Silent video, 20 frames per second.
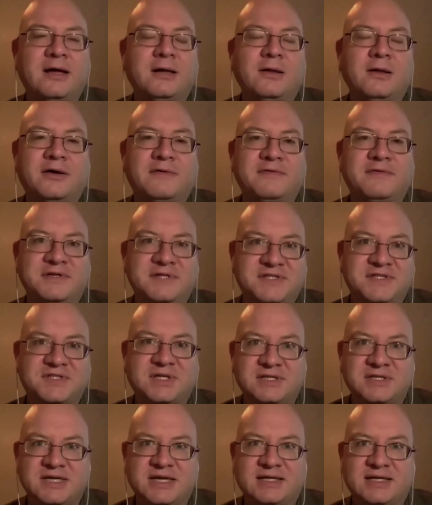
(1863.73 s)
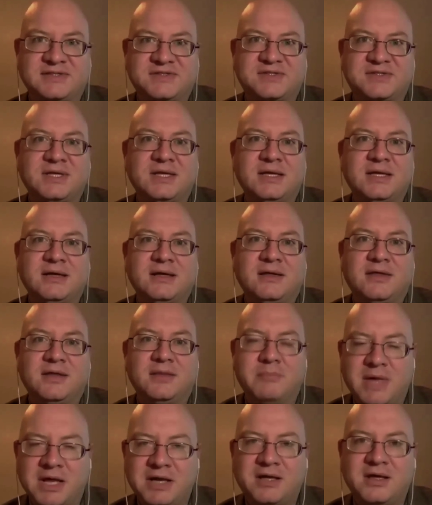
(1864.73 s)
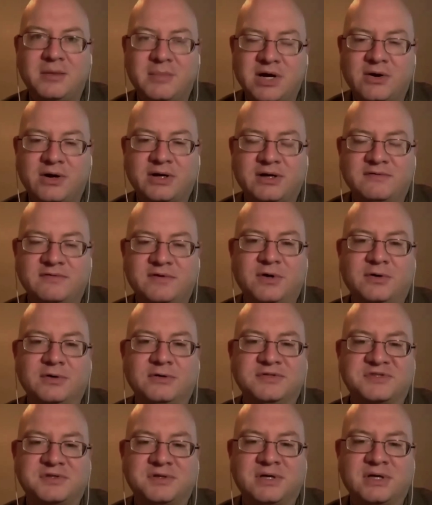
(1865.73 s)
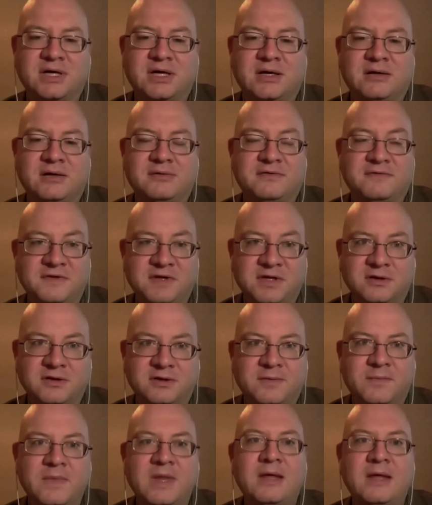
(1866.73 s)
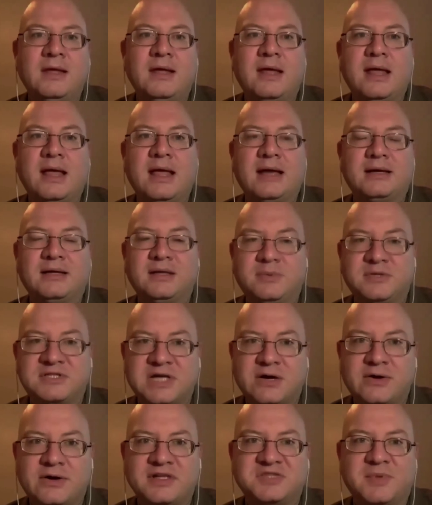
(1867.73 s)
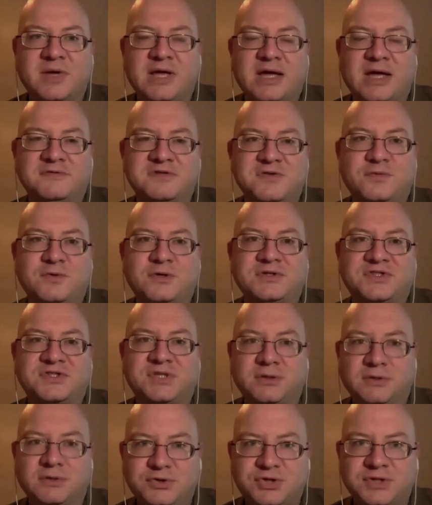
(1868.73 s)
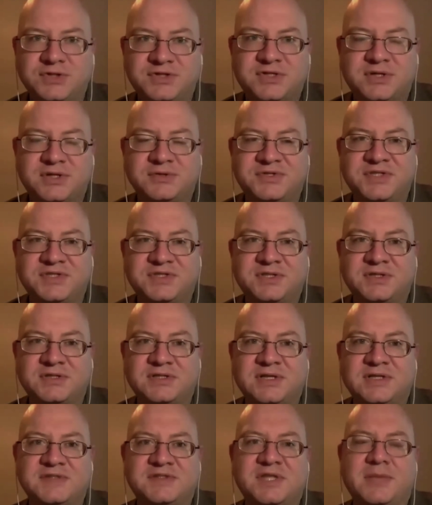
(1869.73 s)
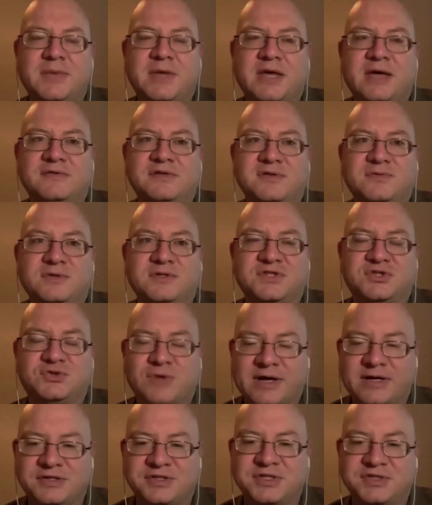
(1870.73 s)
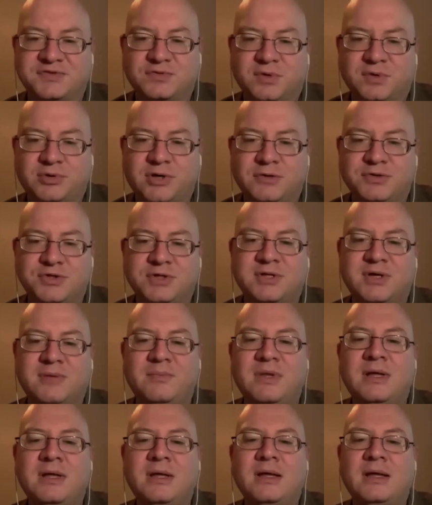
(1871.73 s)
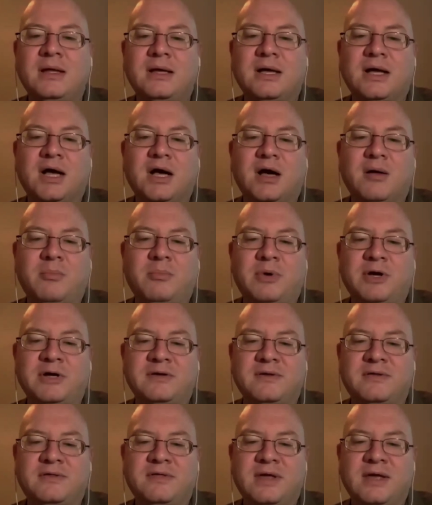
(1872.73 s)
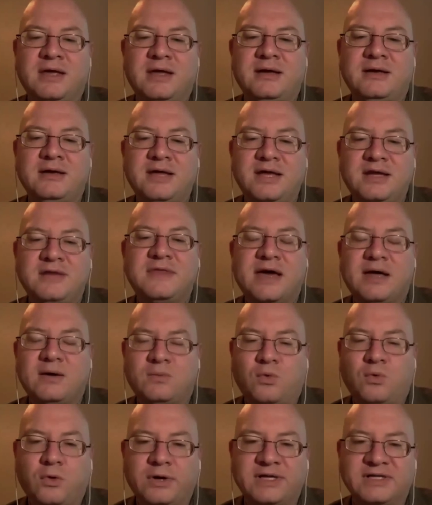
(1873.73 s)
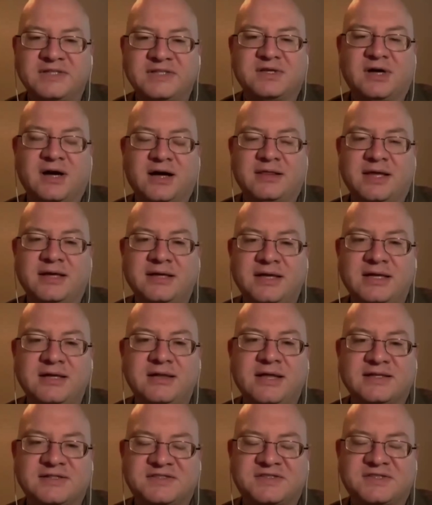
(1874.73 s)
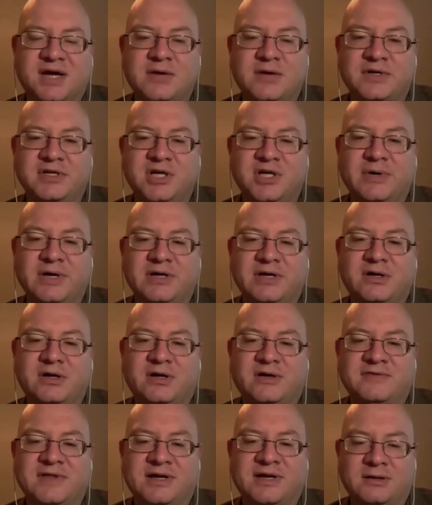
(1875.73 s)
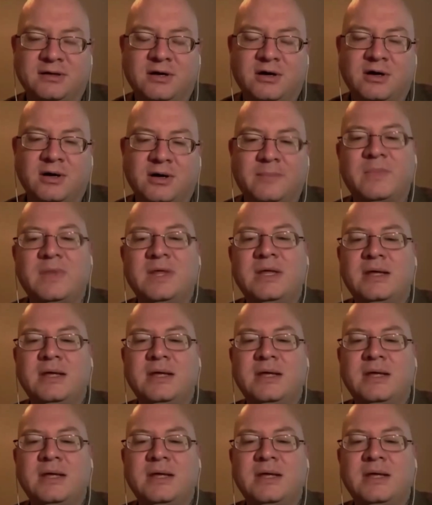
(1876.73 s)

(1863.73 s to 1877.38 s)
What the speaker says: a lot of the discontents that many American voters feel. And libertarians may have different solutions to those discontents. They may have different strategies for approaching them. But they needed that warning sign. They needed that siren going off, that alarm,